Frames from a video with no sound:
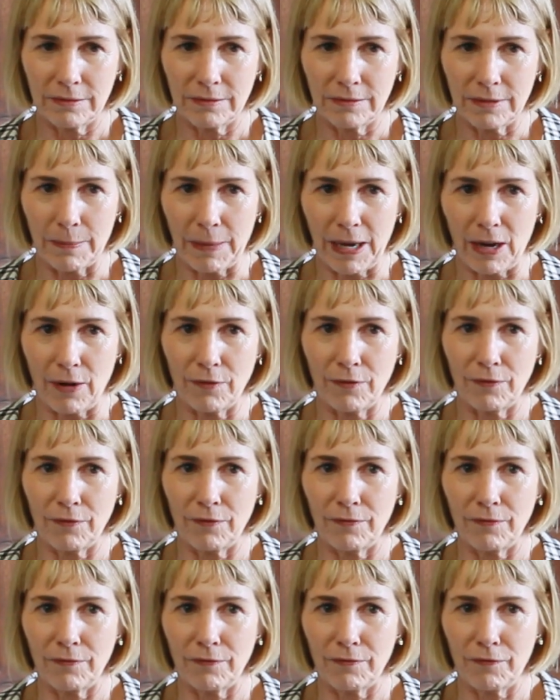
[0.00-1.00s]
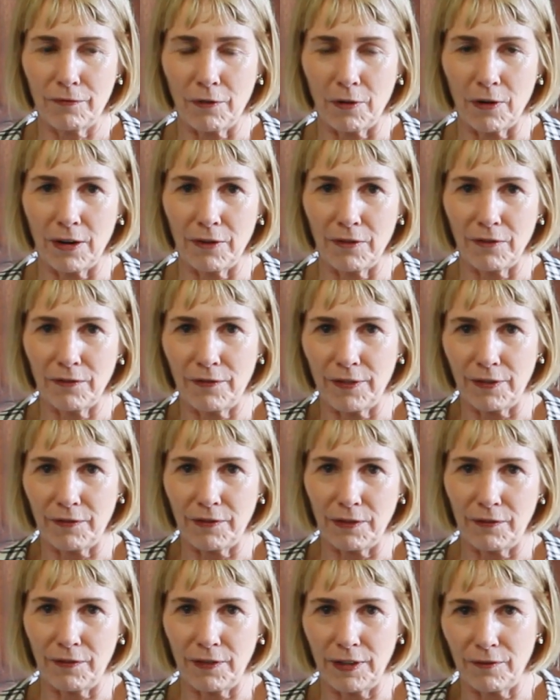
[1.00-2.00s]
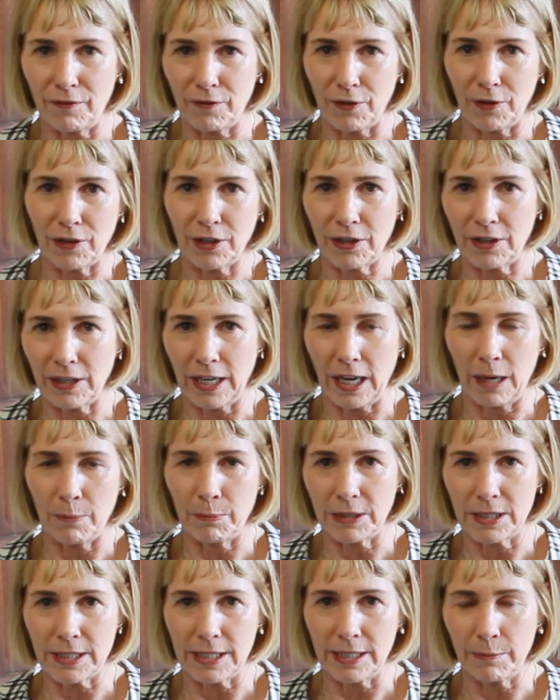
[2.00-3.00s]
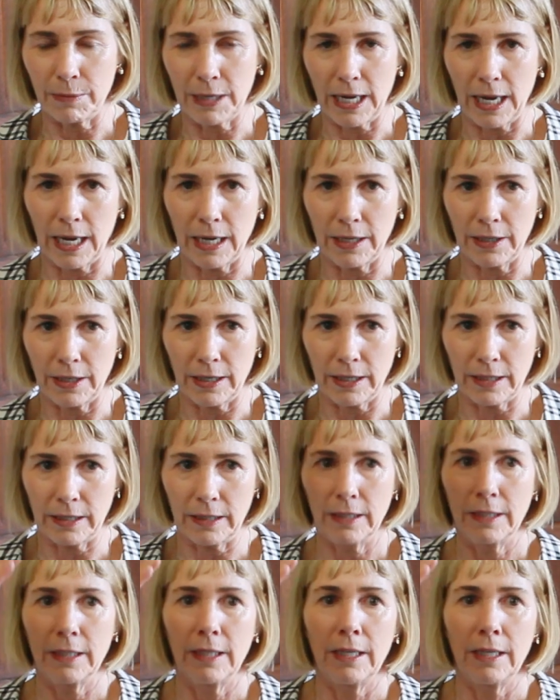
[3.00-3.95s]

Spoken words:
about 450 feet vertically up a steep canyon,